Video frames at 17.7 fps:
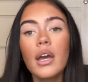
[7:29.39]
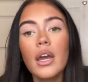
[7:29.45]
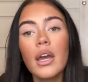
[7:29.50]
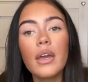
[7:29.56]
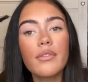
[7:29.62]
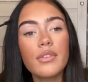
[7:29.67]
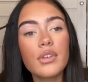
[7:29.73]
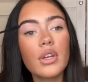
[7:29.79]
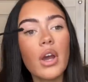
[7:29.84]

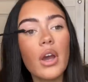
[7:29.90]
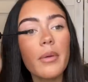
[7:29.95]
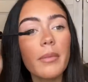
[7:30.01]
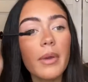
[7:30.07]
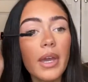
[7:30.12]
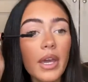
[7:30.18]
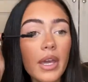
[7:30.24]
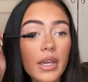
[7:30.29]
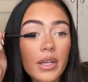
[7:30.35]
If you know
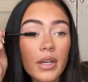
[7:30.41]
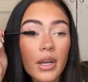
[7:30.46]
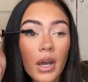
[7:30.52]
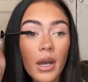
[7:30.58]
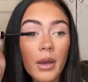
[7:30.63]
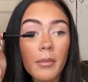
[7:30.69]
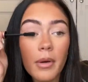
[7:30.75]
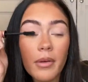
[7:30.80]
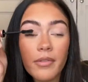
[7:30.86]
me, you
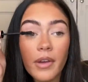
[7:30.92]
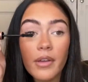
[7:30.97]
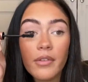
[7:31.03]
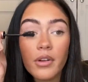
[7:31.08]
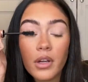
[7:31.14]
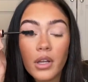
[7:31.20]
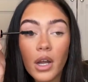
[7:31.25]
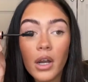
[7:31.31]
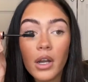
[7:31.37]
know my
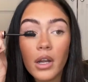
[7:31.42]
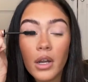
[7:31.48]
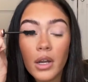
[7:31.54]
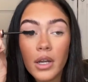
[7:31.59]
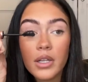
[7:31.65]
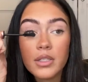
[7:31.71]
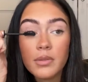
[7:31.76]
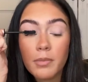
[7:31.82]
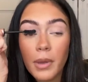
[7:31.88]
favourite colour
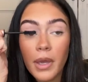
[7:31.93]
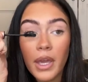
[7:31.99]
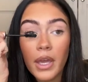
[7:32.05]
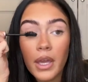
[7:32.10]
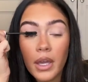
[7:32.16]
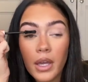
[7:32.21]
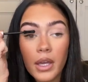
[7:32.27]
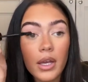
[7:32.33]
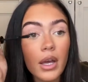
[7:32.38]
is
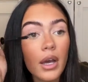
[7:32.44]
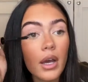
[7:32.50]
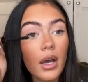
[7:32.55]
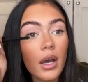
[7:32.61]
pink.